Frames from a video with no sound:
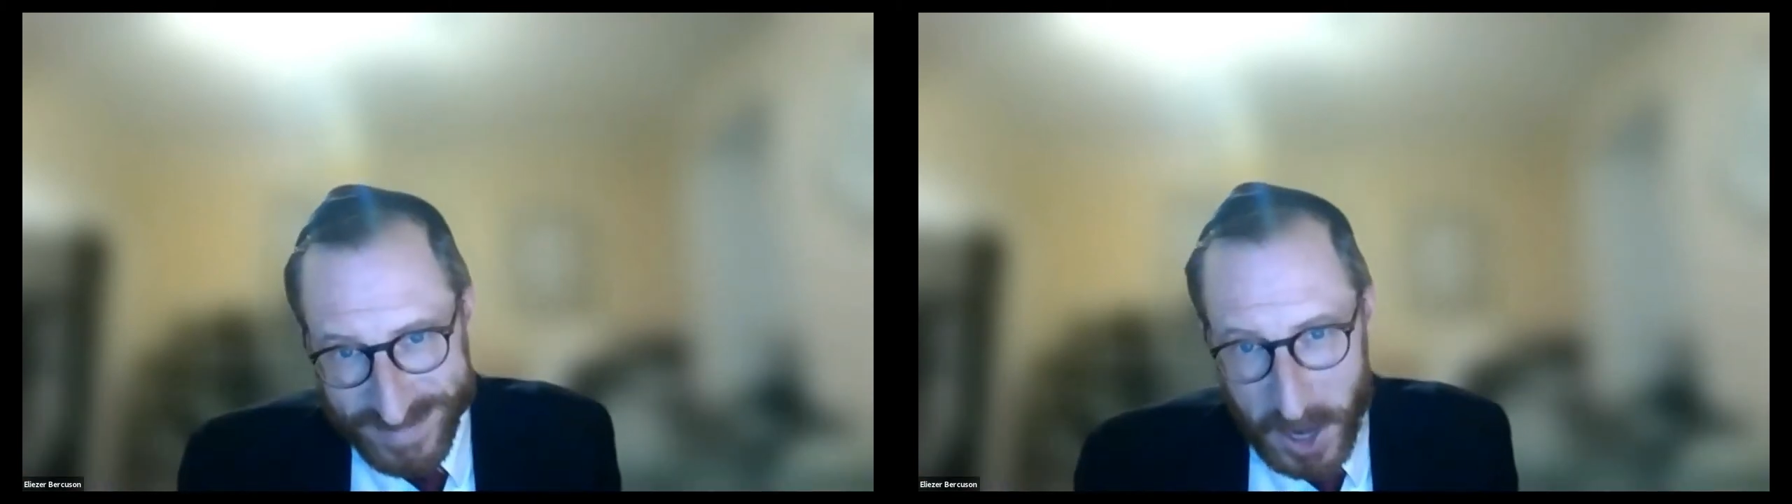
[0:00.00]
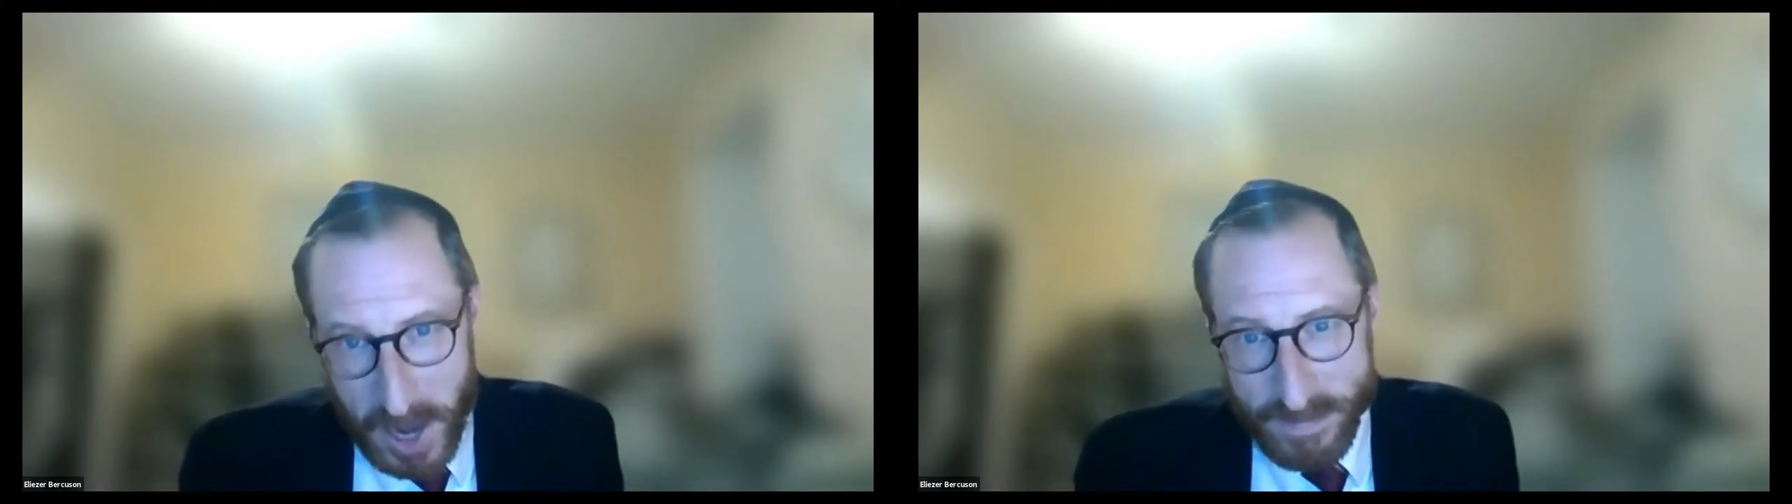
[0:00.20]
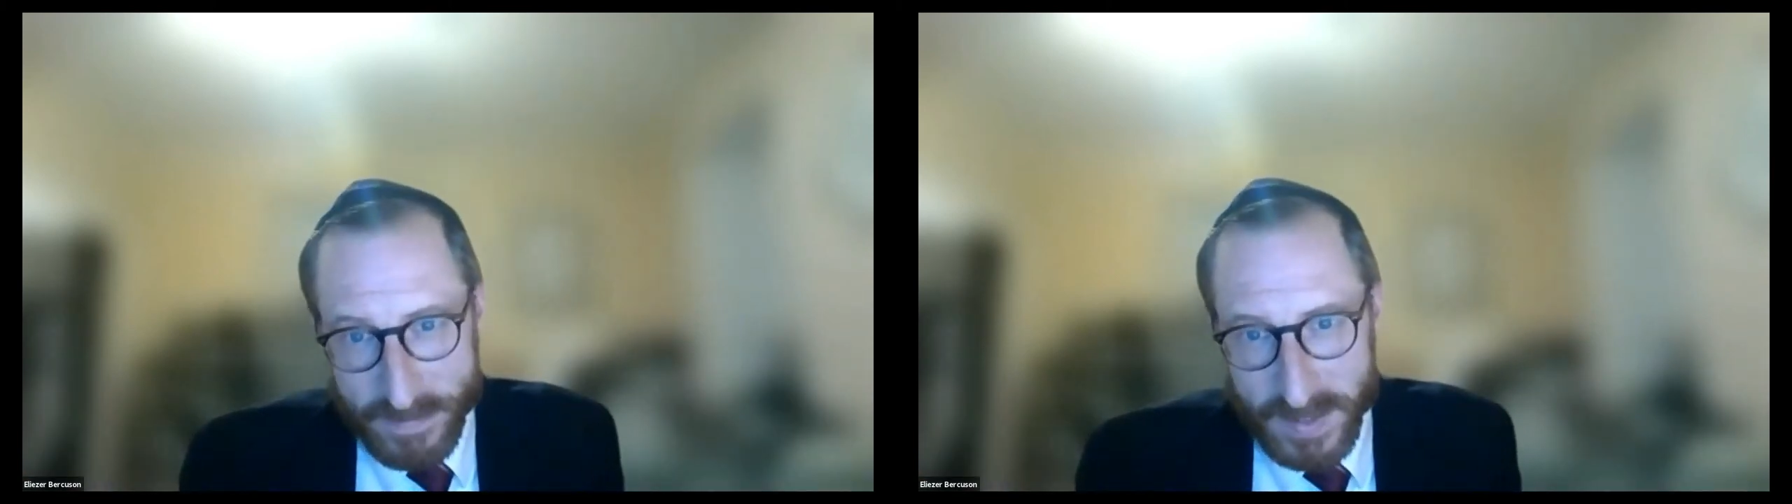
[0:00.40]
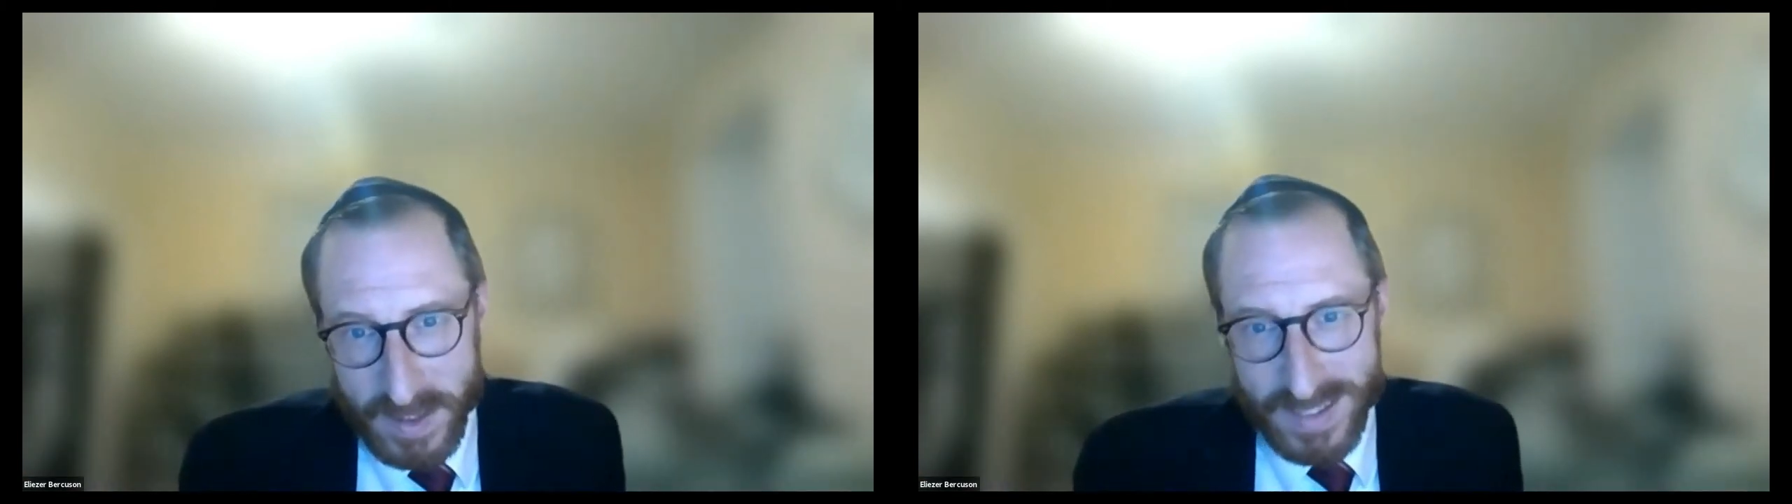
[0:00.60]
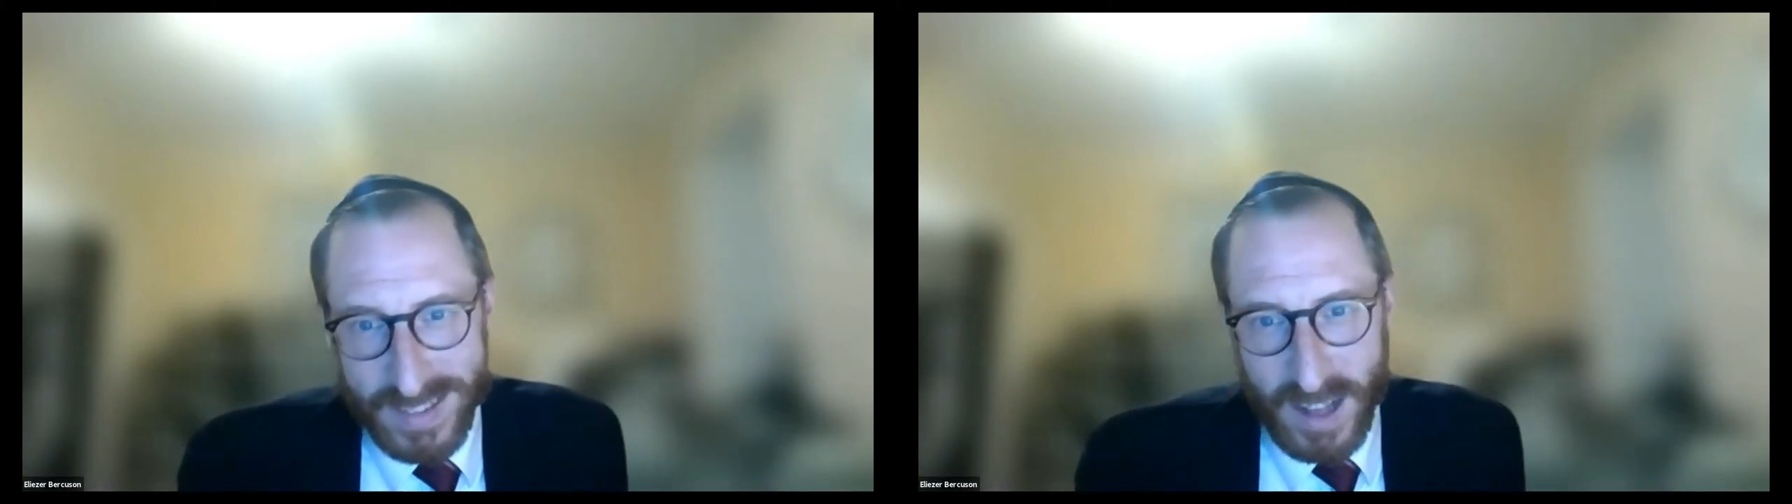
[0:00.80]
Okay?
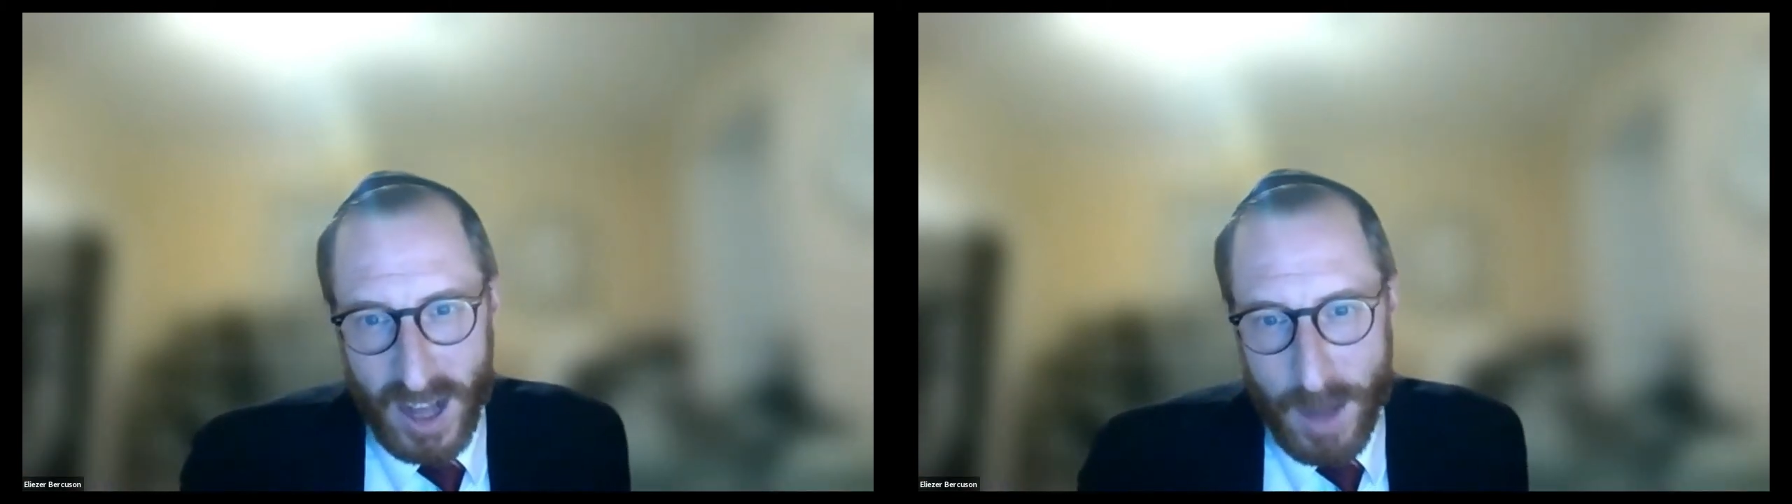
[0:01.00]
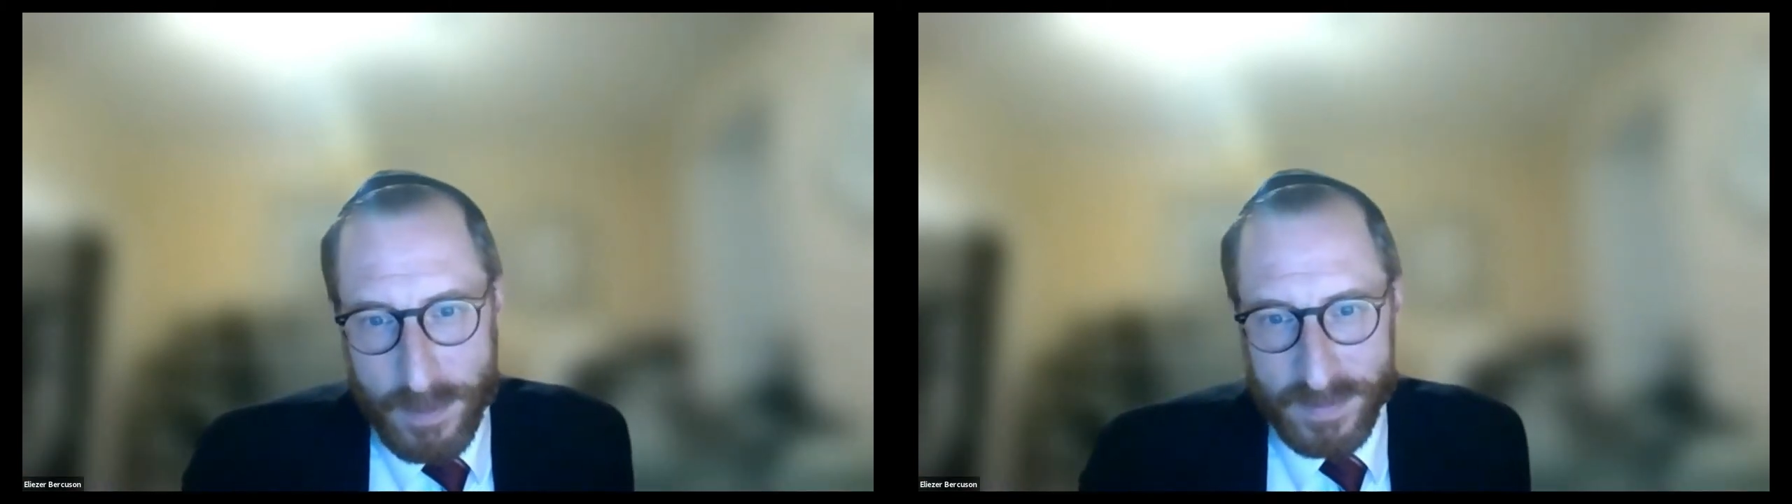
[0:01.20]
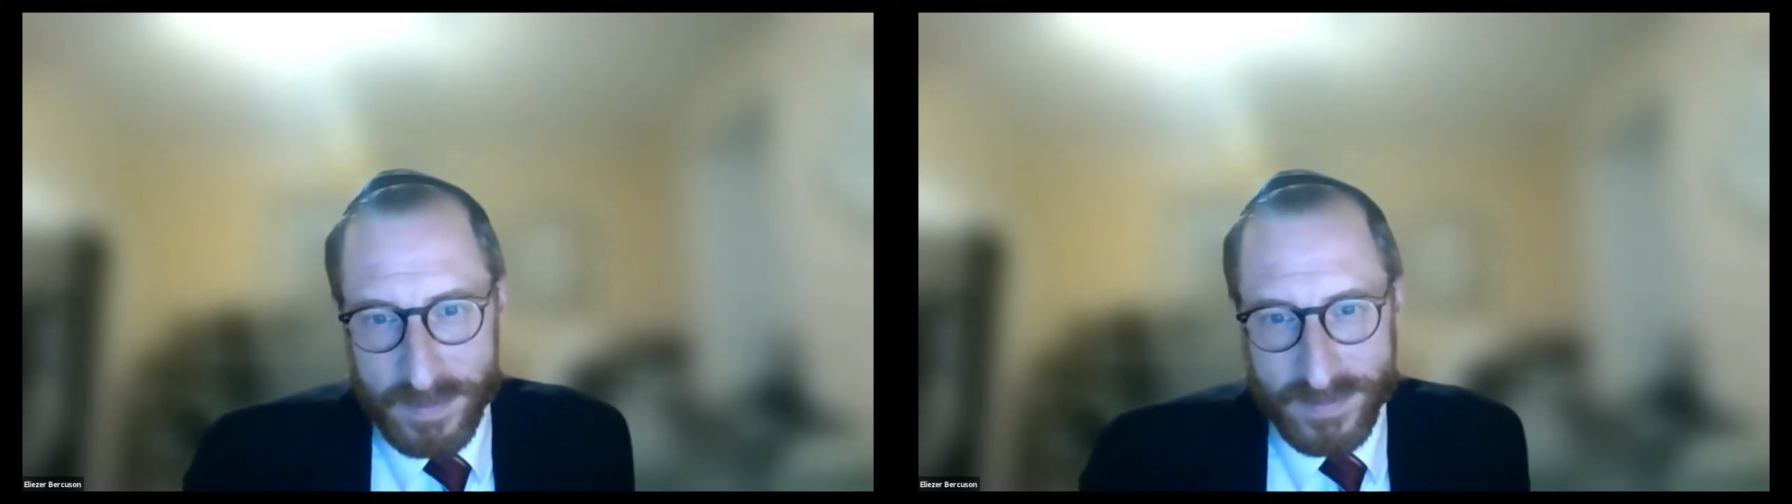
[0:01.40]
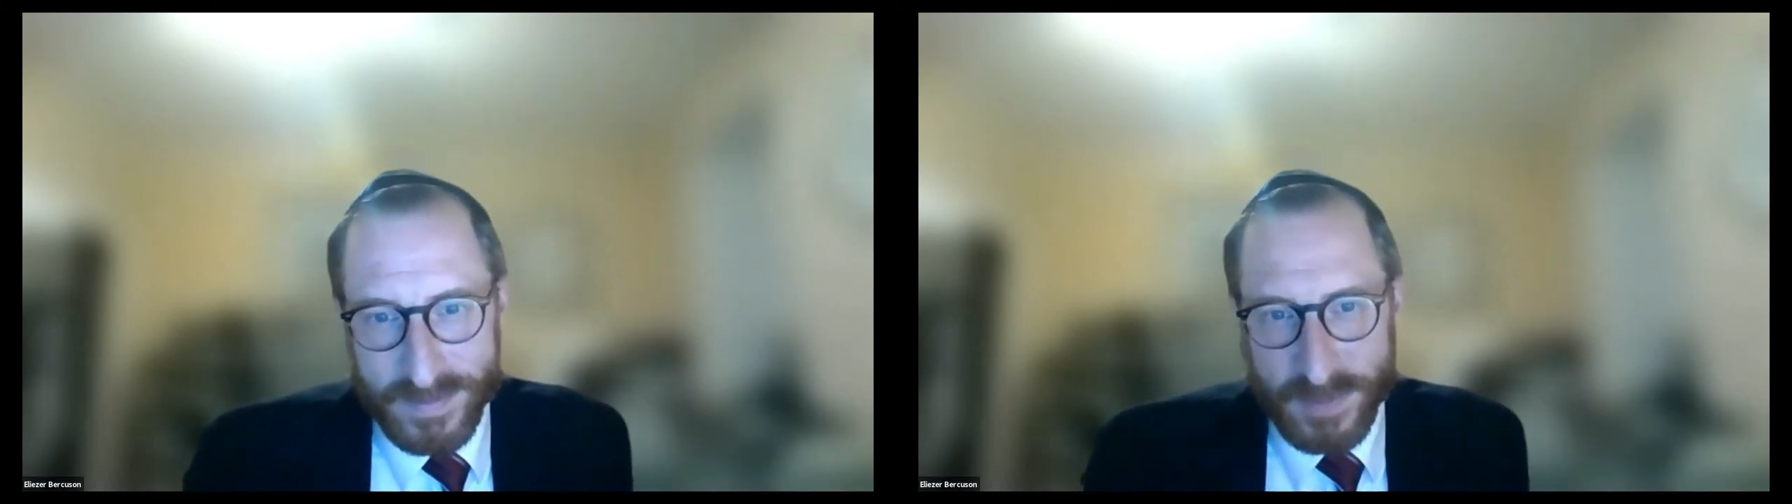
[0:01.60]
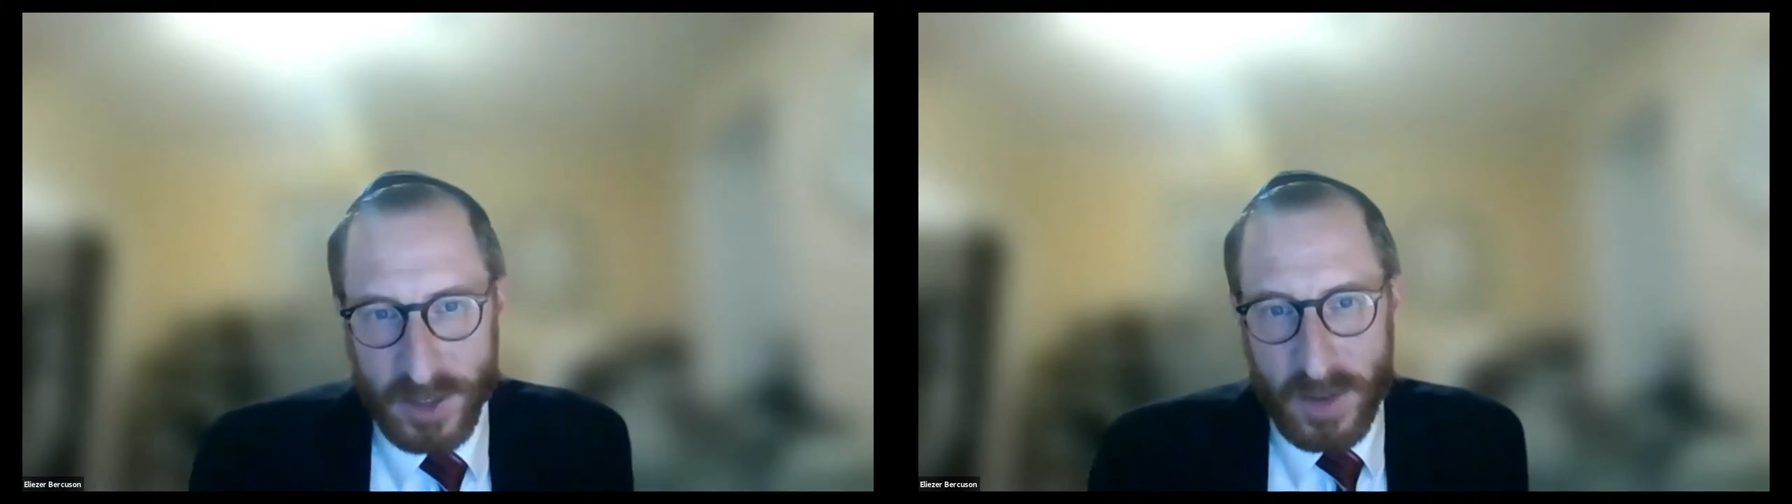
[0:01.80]
So